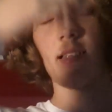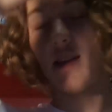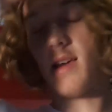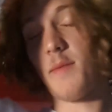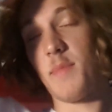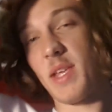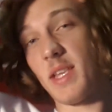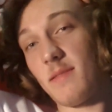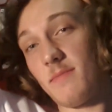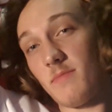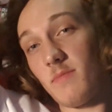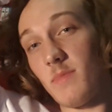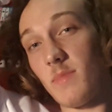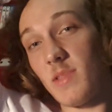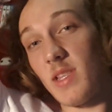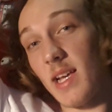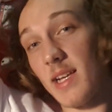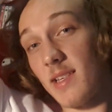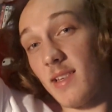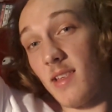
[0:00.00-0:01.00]
I mean,
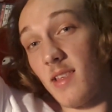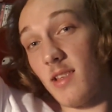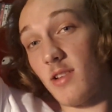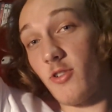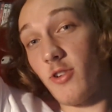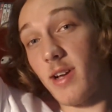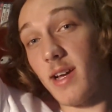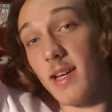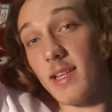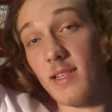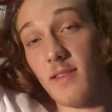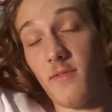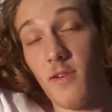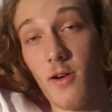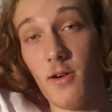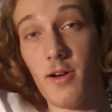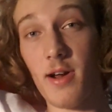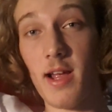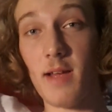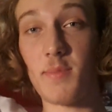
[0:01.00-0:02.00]
next to the Treehouse of
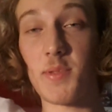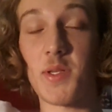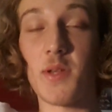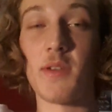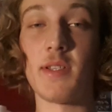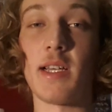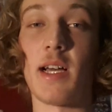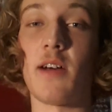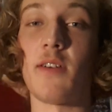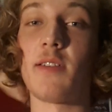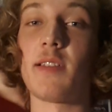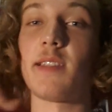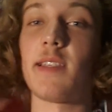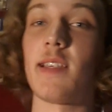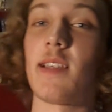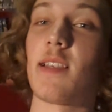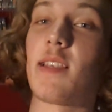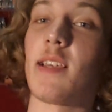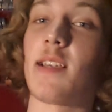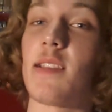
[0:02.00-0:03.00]
Horror episodes, I
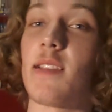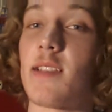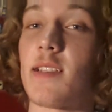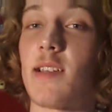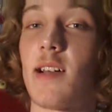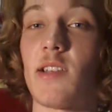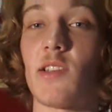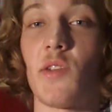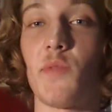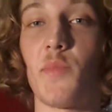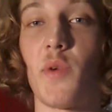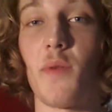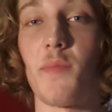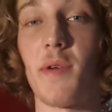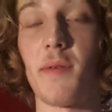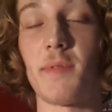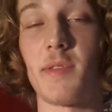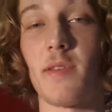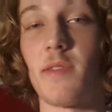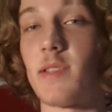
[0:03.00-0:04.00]
honestly think the Sideshow Bob
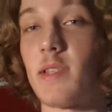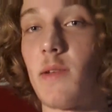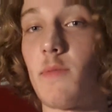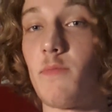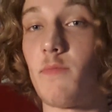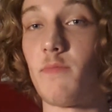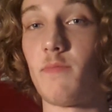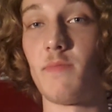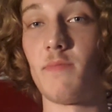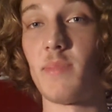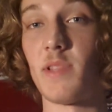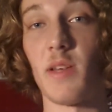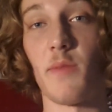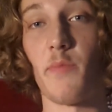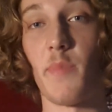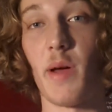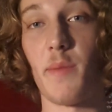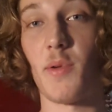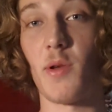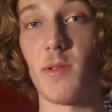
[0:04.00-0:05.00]
episodes are some
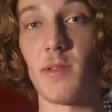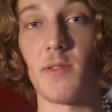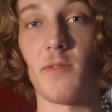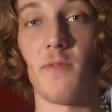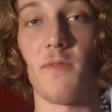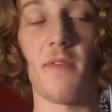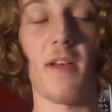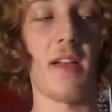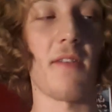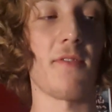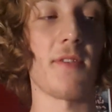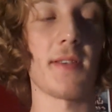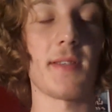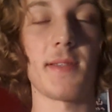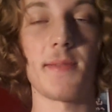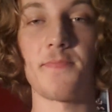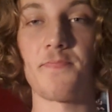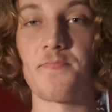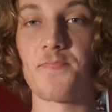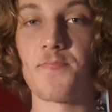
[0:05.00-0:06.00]
of my personal
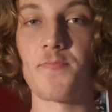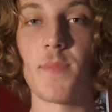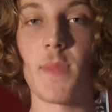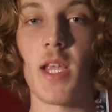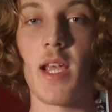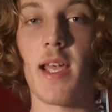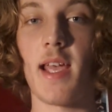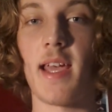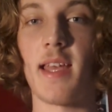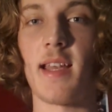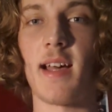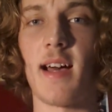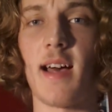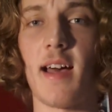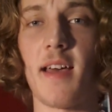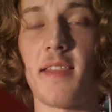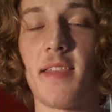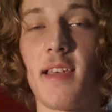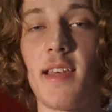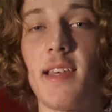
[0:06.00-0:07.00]
favourites. And
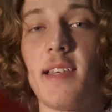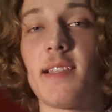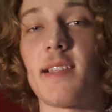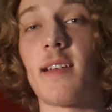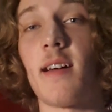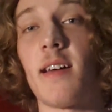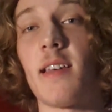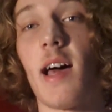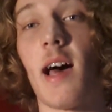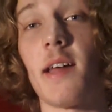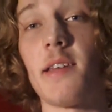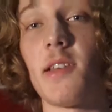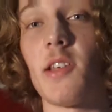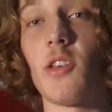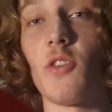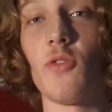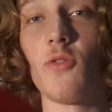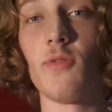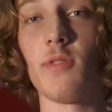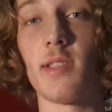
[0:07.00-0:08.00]
I think he's kind of
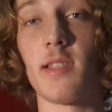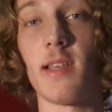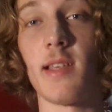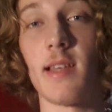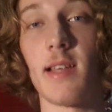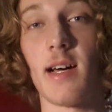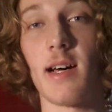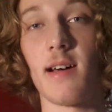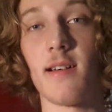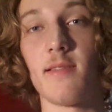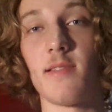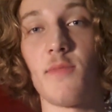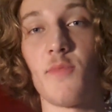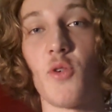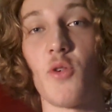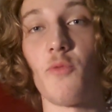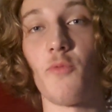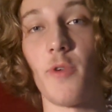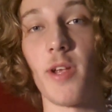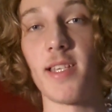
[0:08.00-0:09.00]
underused in the
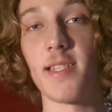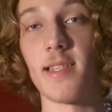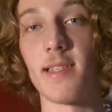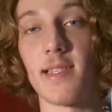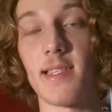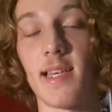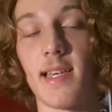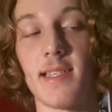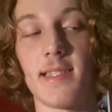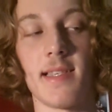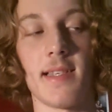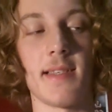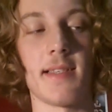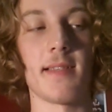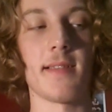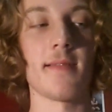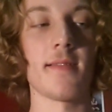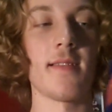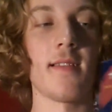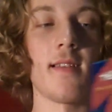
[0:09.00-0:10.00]
more recent seasons.